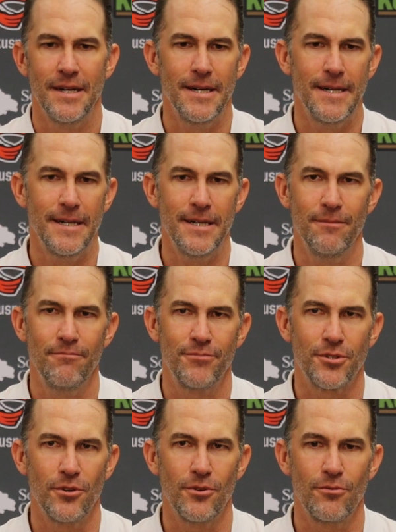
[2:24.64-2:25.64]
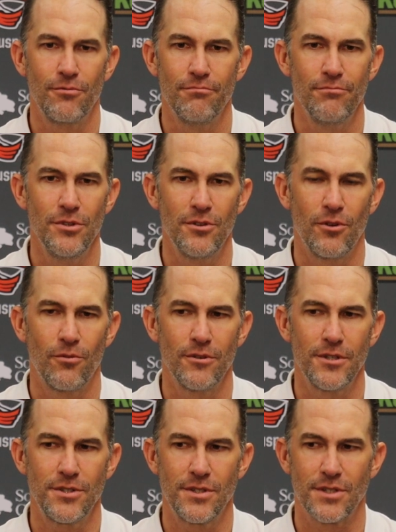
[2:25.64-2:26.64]
So, you know, we're
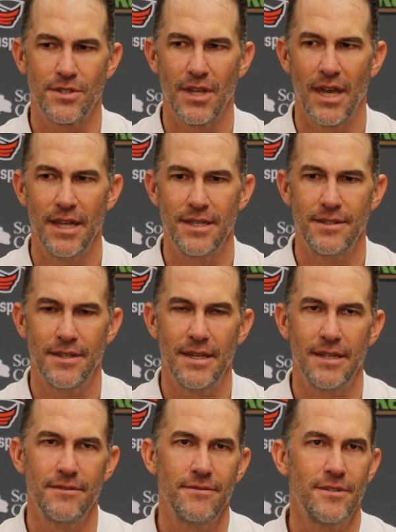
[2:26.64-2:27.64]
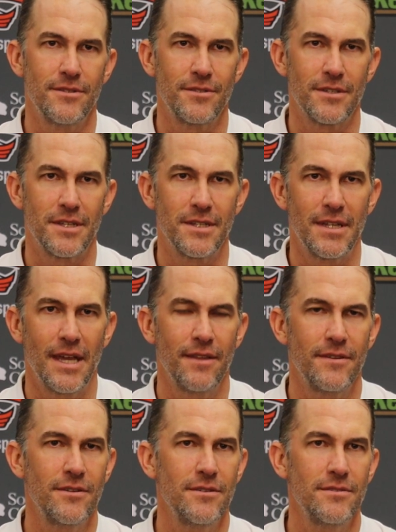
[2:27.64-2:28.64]
just excited that to get
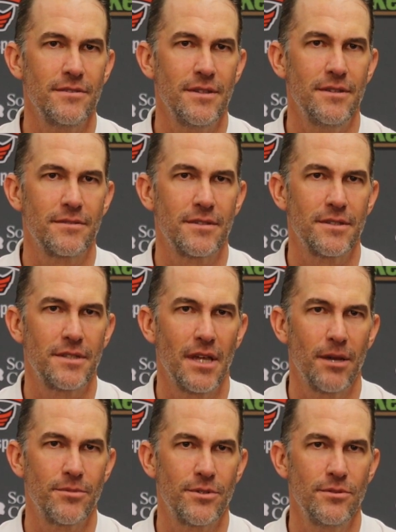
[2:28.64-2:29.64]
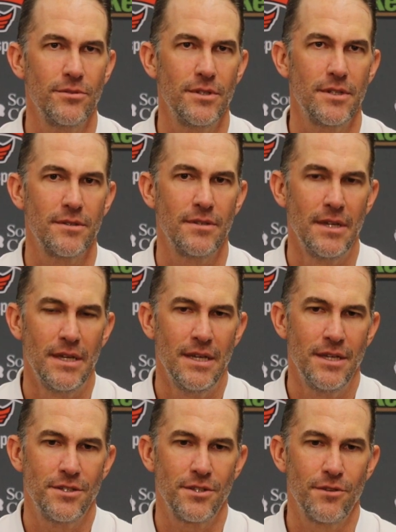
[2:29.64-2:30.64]
down there and get the opportunity to
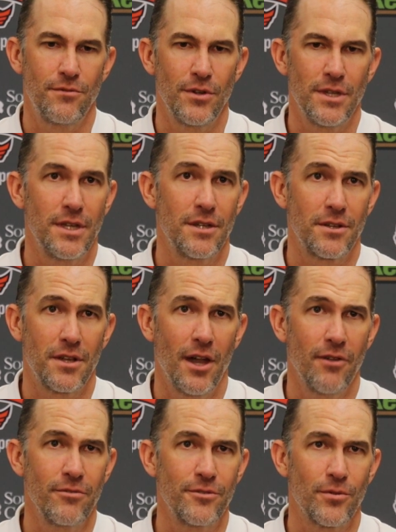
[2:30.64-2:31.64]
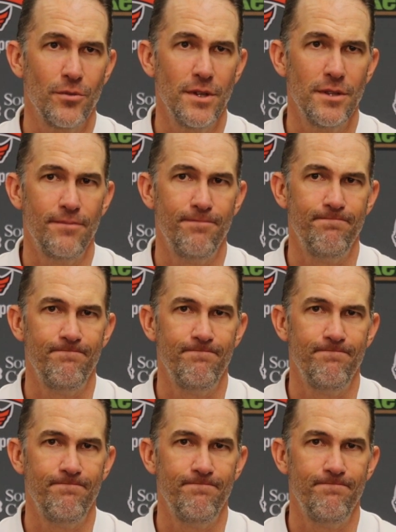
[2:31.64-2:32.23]
see if we can get a conference win.